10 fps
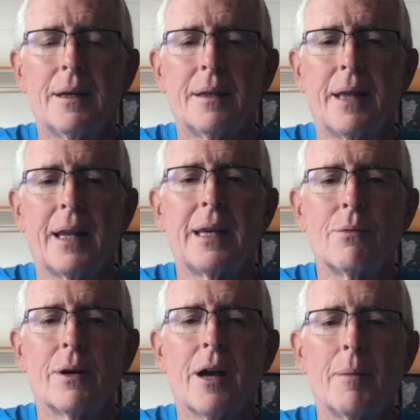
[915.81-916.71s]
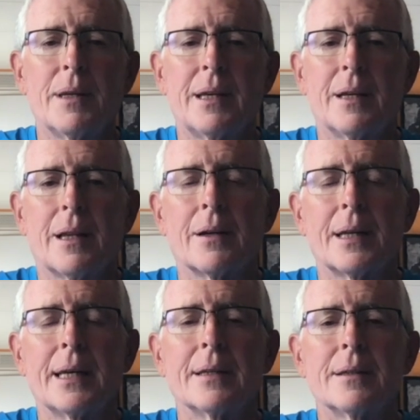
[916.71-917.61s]
that He will come and heal our
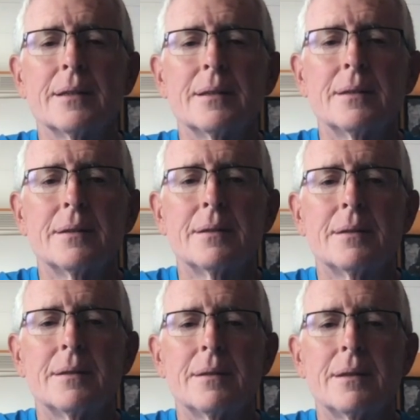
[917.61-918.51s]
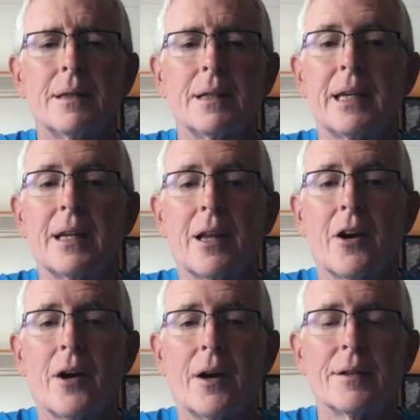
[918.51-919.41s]
land. He'll heal our
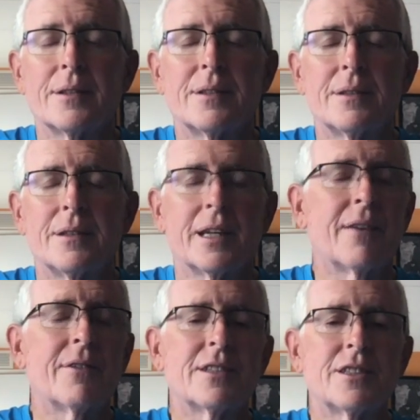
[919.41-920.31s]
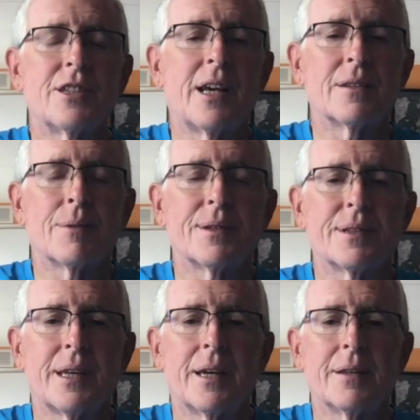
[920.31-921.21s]
hearts. He'll give us a chance once
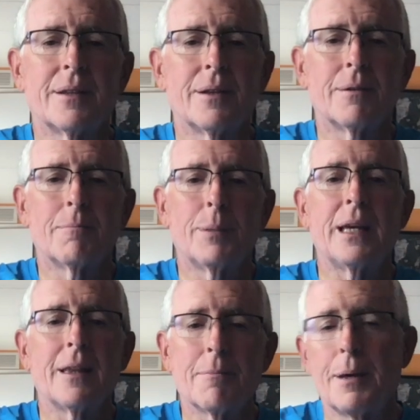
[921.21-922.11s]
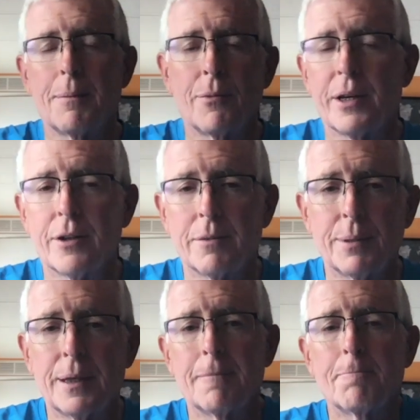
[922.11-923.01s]
again to be the people we could
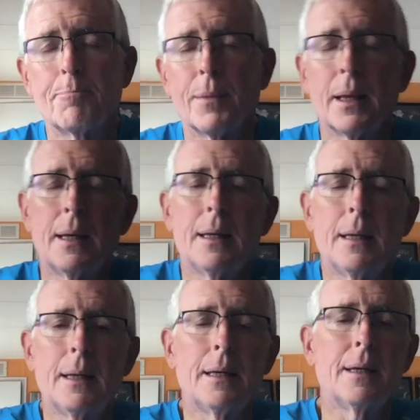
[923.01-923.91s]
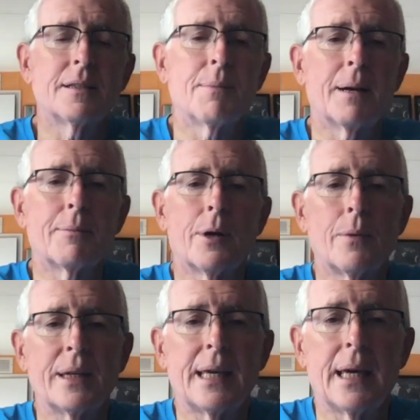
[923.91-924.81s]
be. It's my prayer
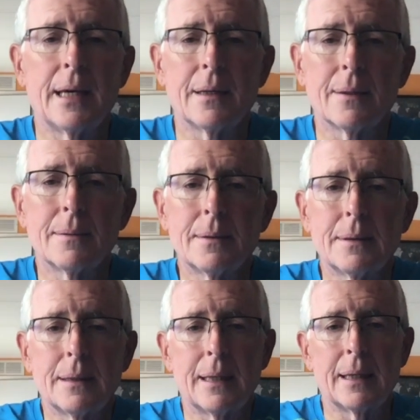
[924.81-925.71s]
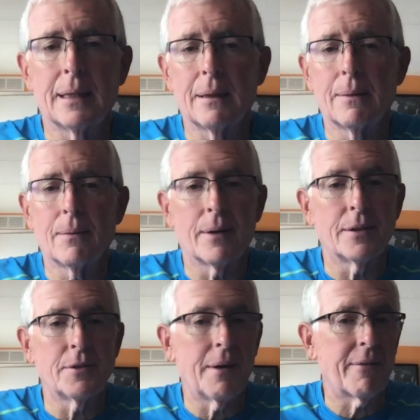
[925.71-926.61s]
we can, and we're
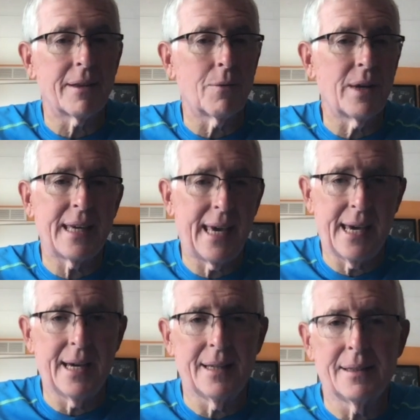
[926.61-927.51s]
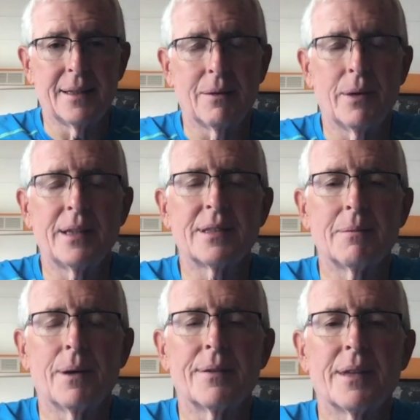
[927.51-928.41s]
going to do everything we can in the weeks
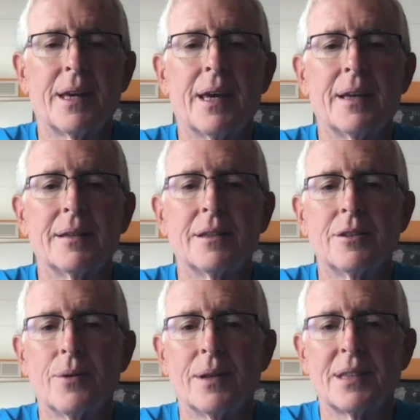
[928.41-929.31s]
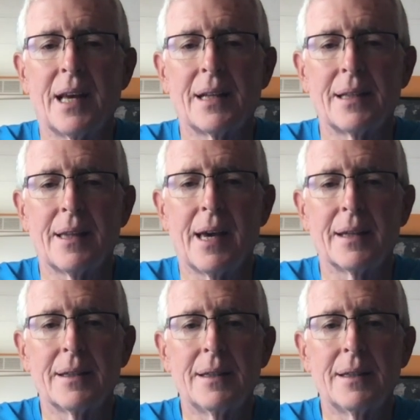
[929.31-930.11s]
and months ahead to do exactly that.